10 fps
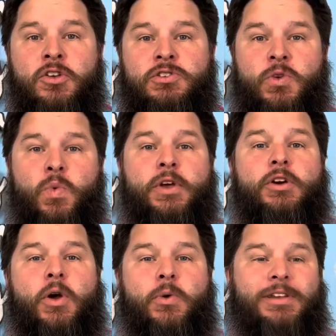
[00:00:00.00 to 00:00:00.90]
So we are
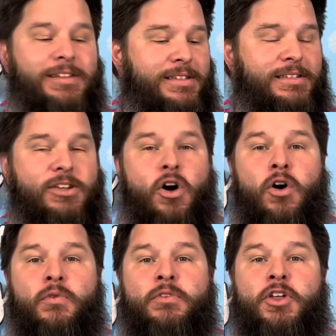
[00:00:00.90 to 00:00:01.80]
going to
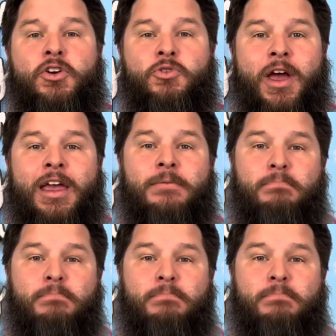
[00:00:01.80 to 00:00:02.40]
solve the great